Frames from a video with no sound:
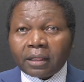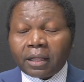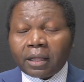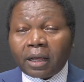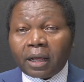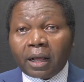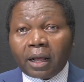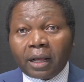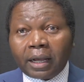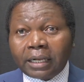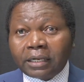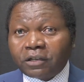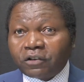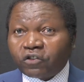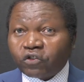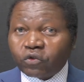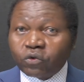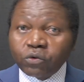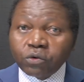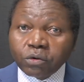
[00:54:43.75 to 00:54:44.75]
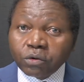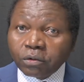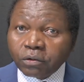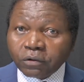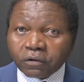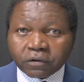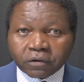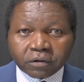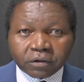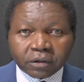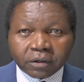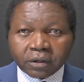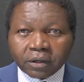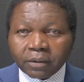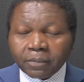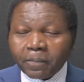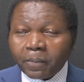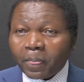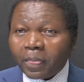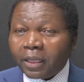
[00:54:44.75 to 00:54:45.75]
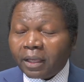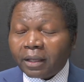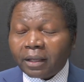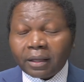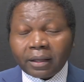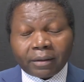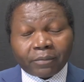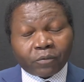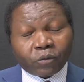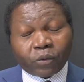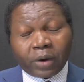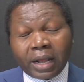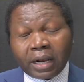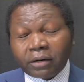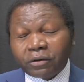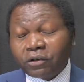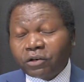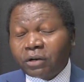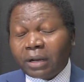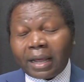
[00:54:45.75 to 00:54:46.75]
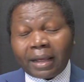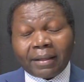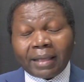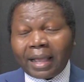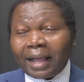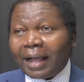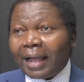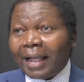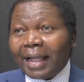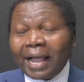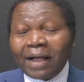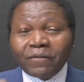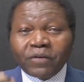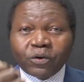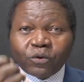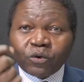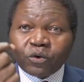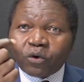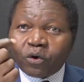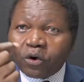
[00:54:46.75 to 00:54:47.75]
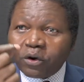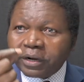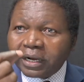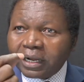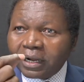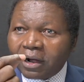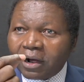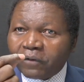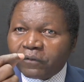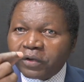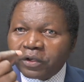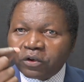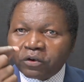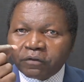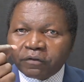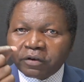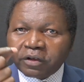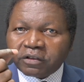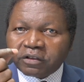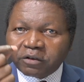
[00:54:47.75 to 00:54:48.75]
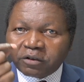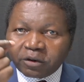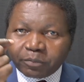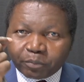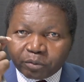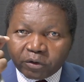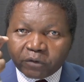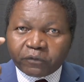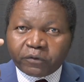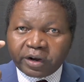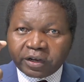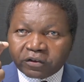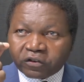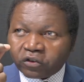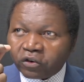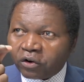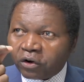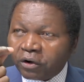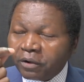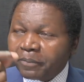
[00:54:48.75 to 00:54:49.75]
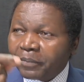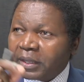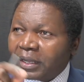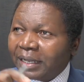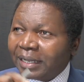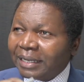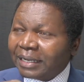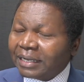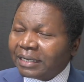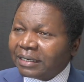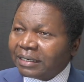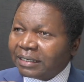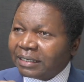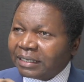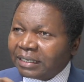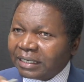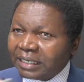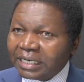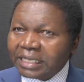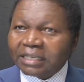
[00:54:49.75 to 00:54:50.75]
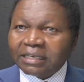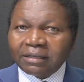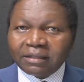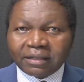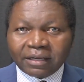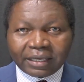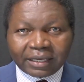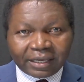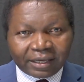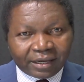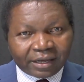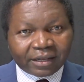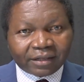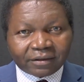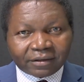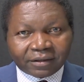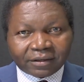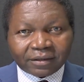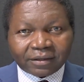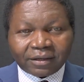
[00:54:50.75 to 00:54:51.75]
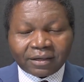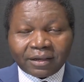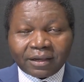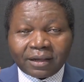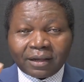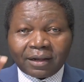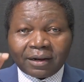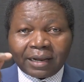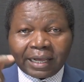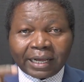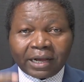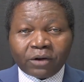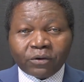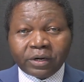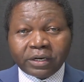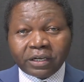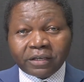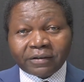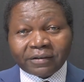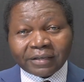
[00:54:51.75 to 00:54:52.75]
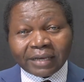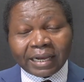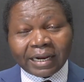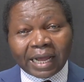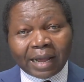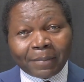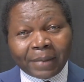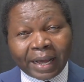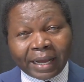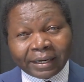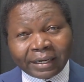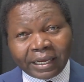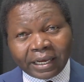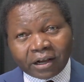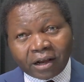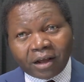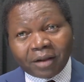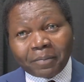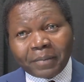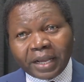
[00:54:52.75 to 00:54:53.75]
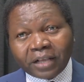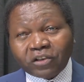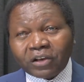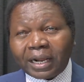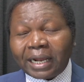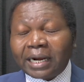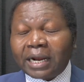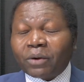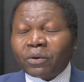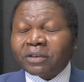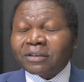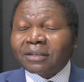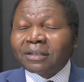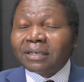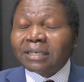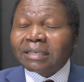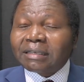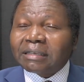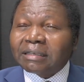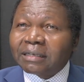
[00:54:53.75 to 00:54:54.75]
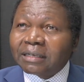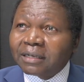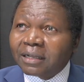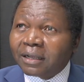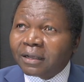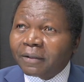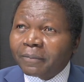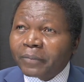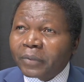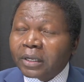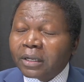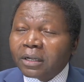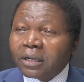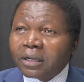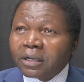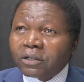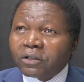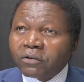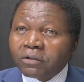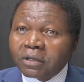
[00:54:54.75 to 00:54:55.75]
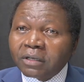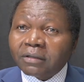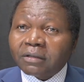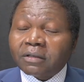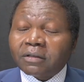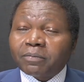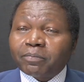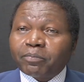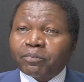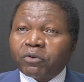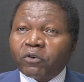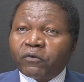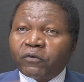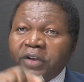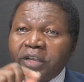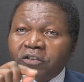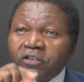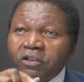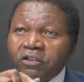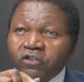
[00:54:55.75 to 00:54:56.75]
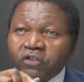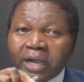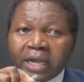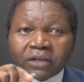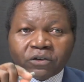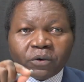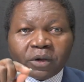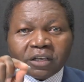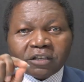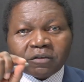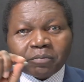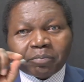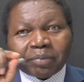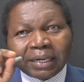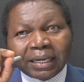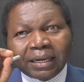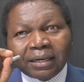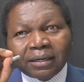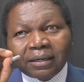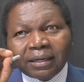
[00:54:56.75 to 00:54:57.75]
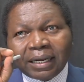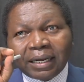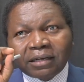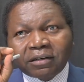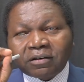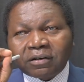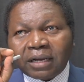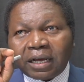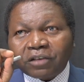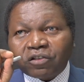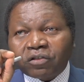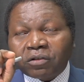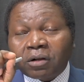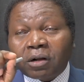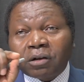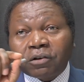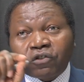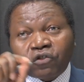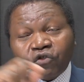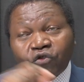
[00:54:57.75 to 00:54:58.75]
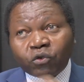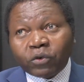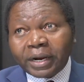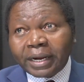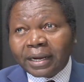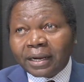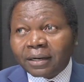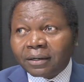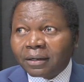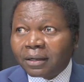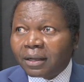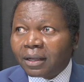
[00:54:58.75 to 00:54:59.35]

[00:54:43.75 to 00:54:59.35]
In the schools, Well, I have a recording of a university professor teaching the kids. Like I already said, I'm an econ major, and I was listening to this professor trying to explain international trade,